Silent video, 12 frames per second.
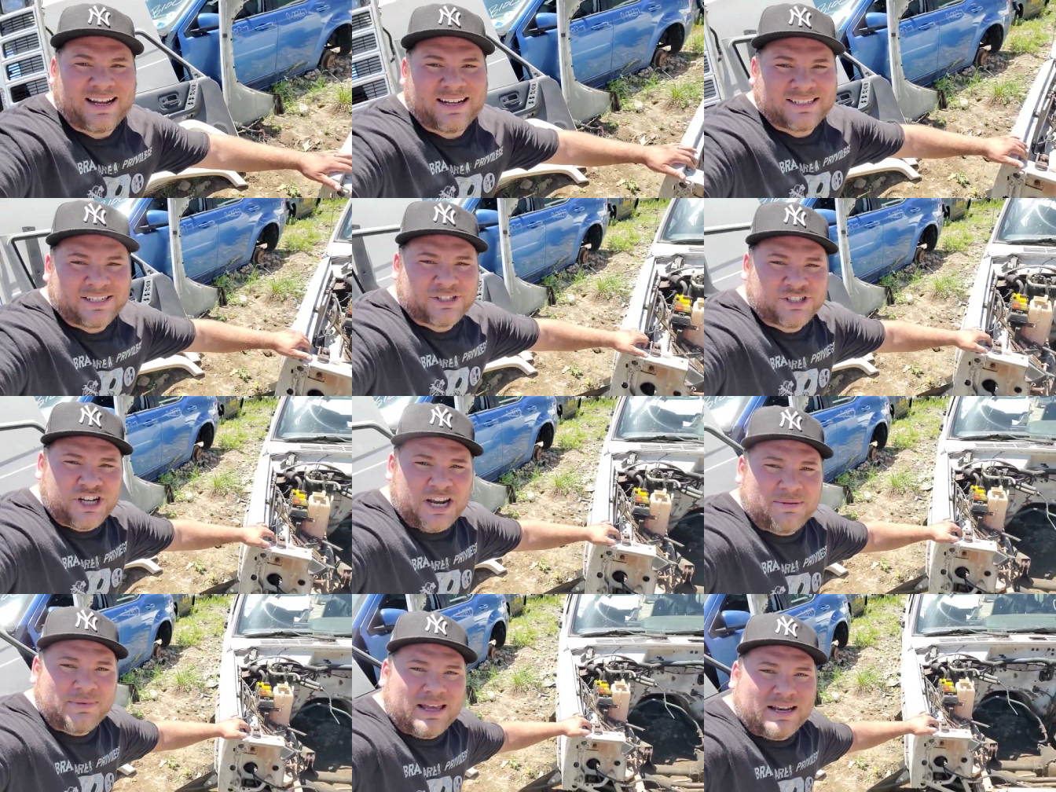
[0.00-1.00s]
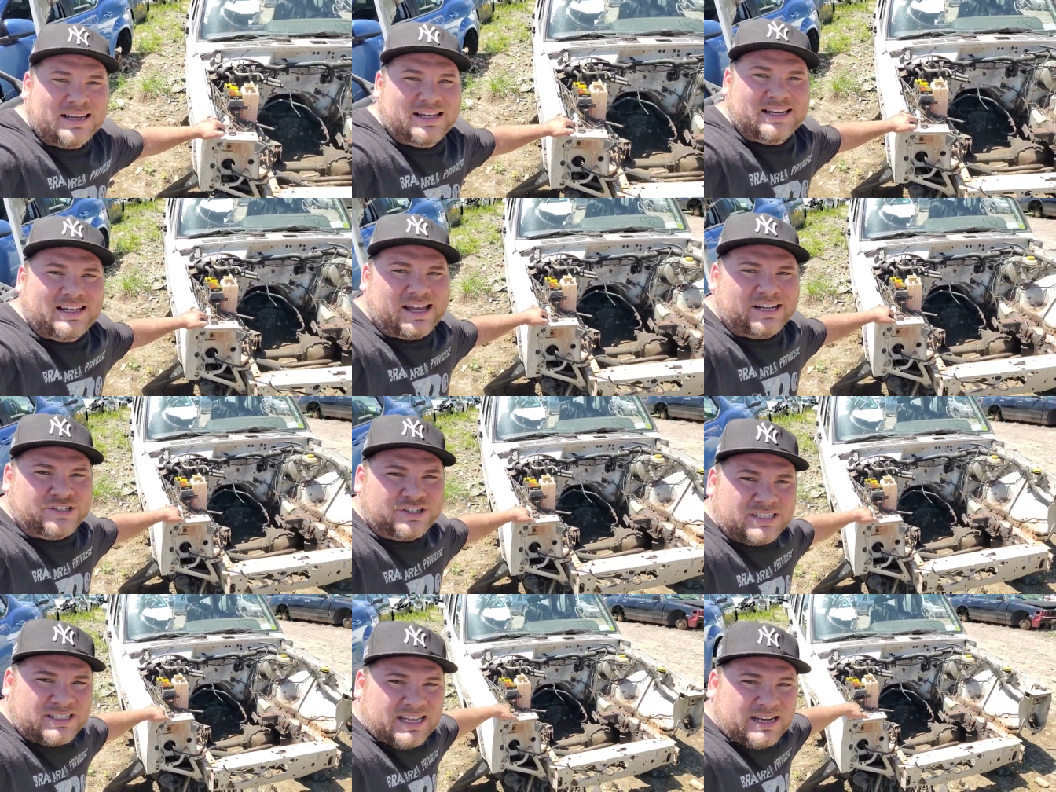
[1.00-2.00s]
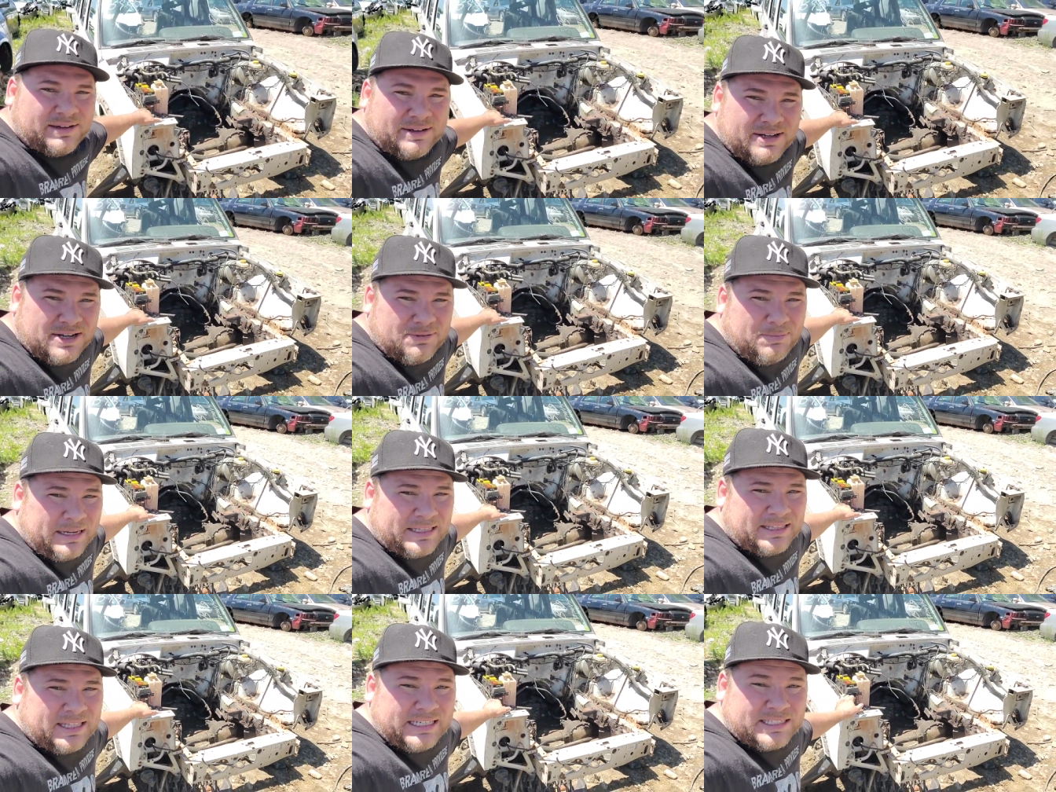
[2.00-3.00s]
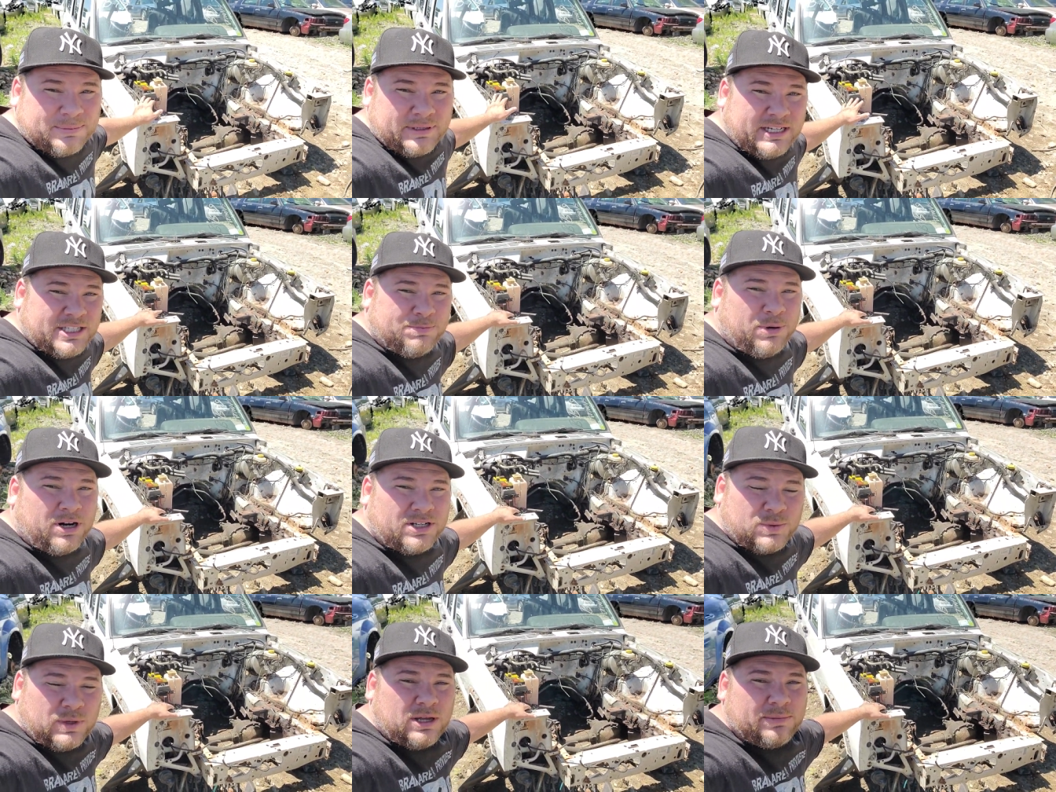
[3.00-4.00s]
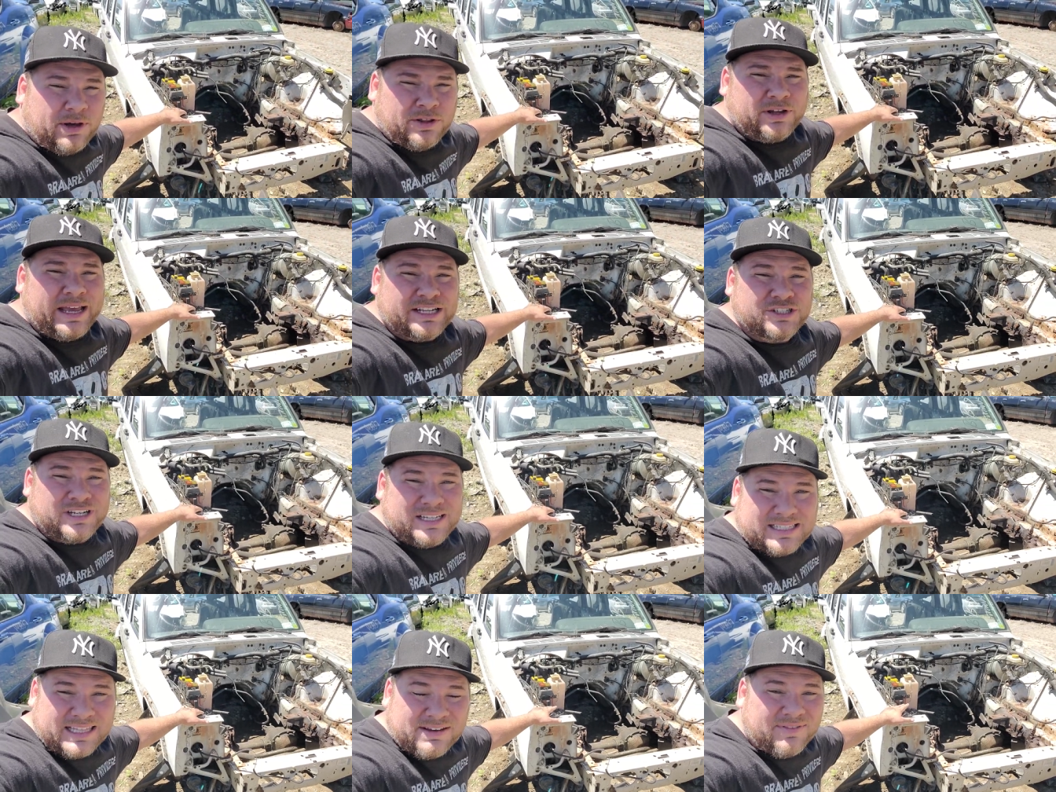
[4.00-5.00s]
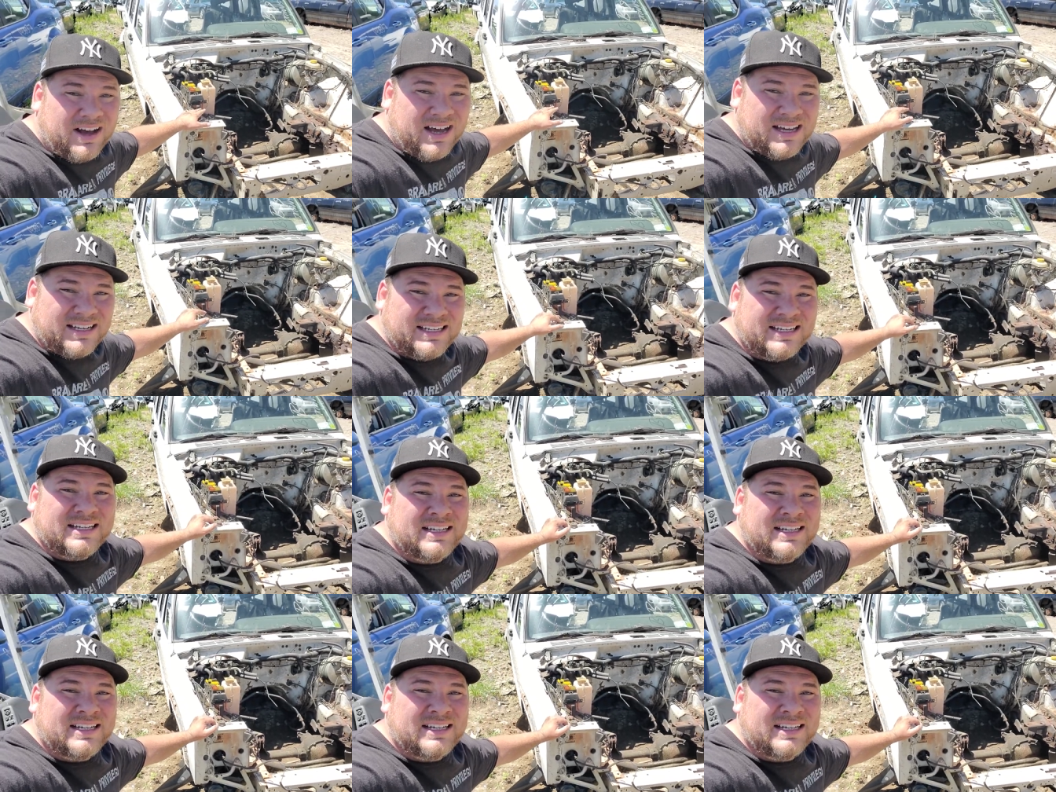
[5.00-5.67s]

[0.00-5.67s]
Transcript: Such a shame that uh, XJ's got a bite the dust, but its parts will help other XJs live on.